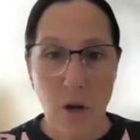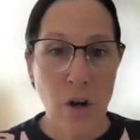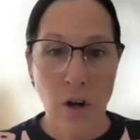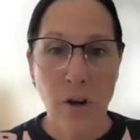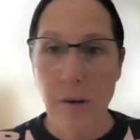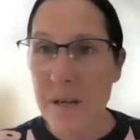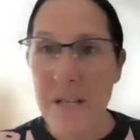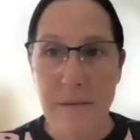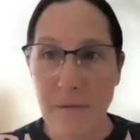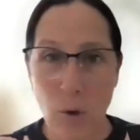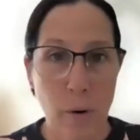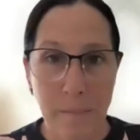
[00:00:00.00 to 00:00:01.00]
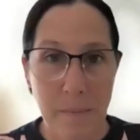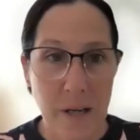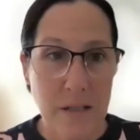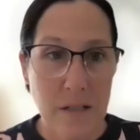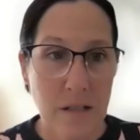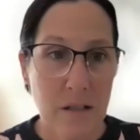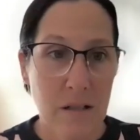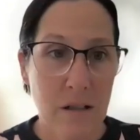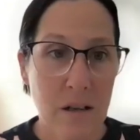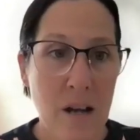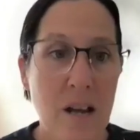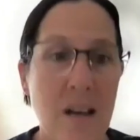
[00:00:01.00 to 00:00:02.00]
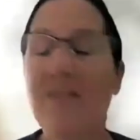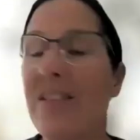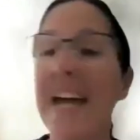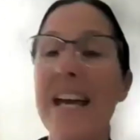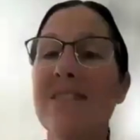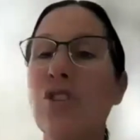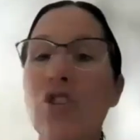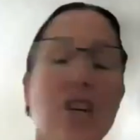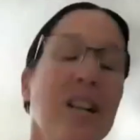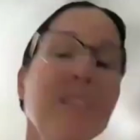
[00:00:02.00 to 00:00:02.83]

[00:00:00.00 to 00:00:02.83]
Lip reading: on a piece of equipment. She